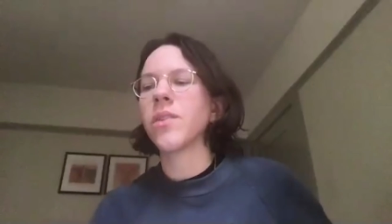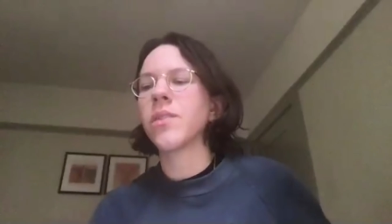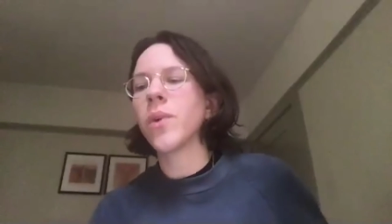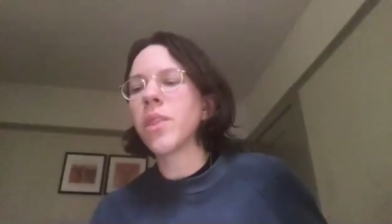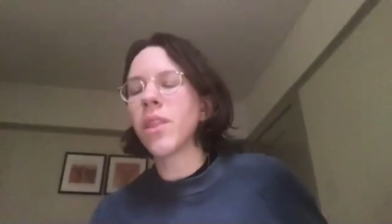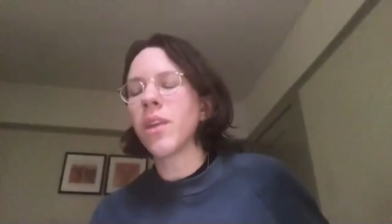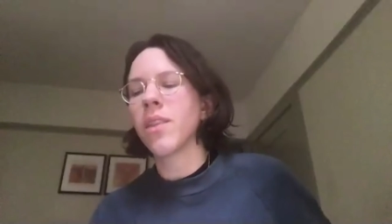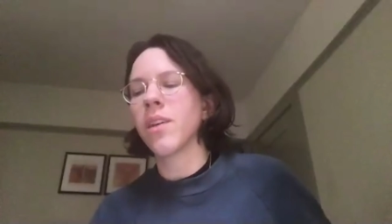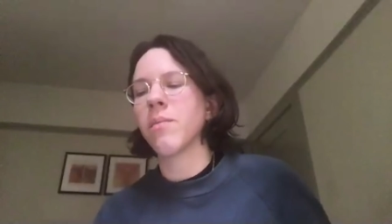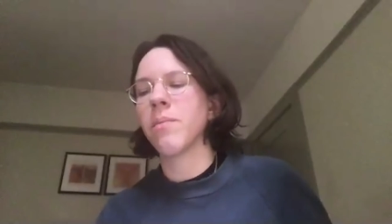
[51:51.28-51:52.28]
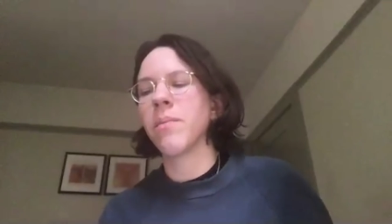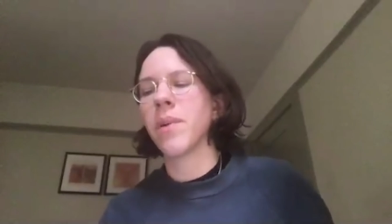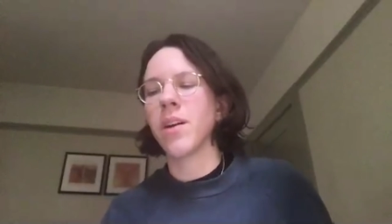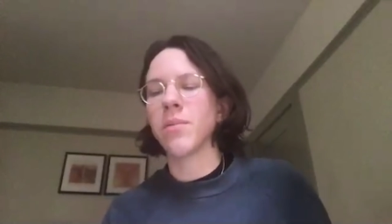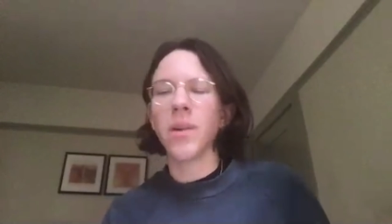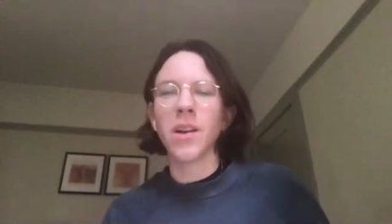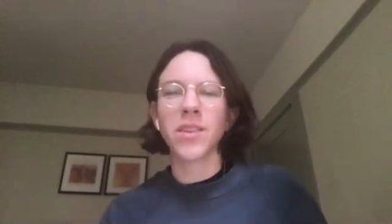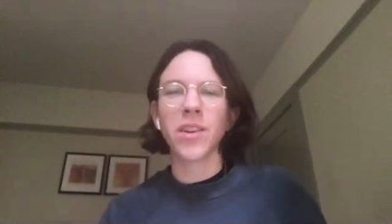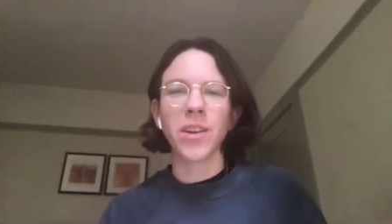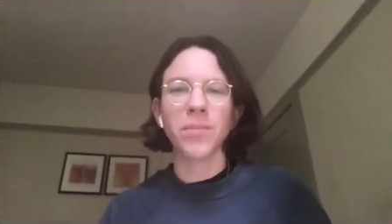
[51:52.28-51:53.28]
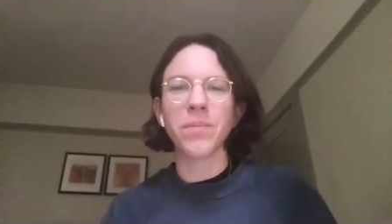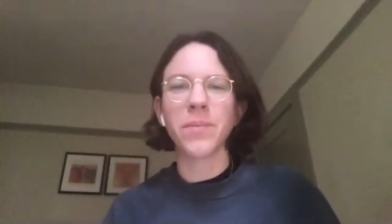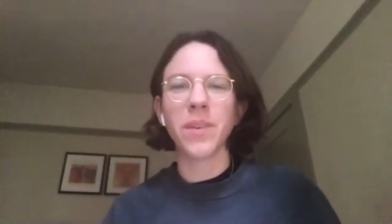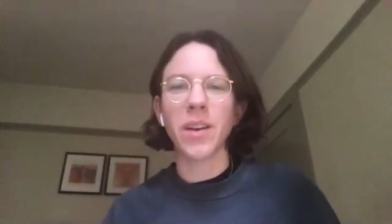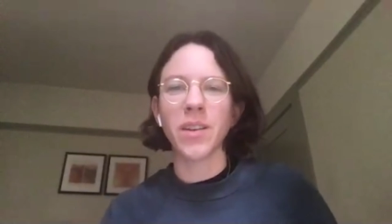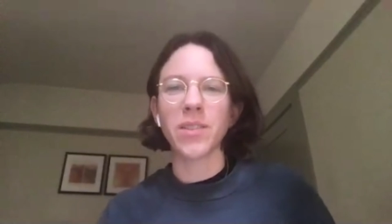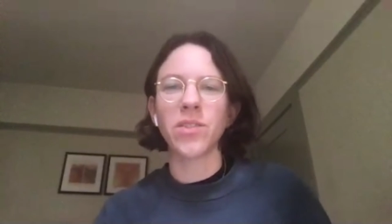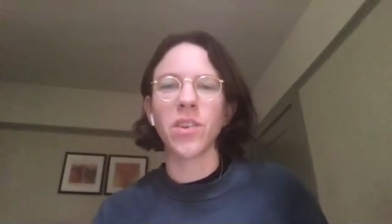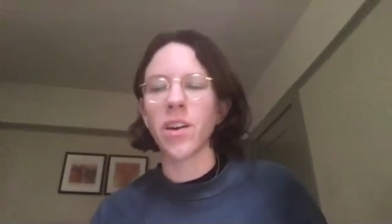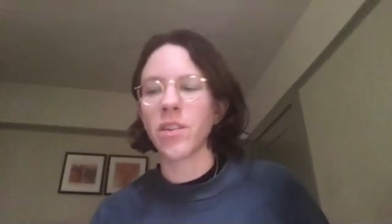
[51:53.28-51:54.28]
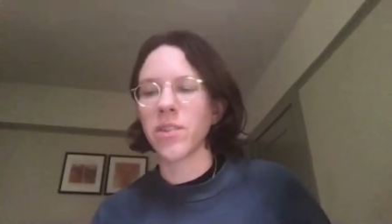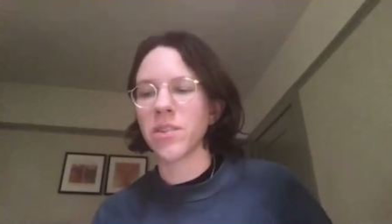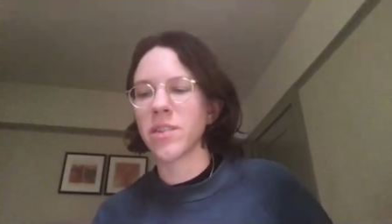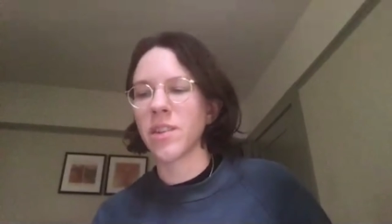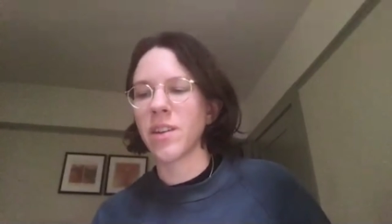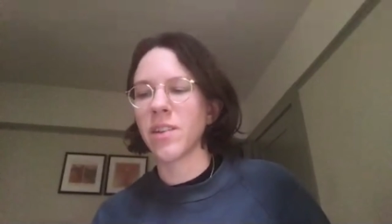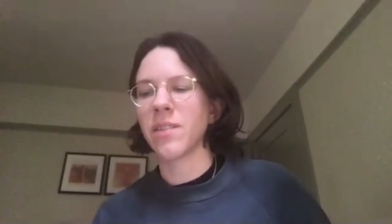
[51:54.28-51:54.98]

one thing that Bhaskar Sunkara, who's the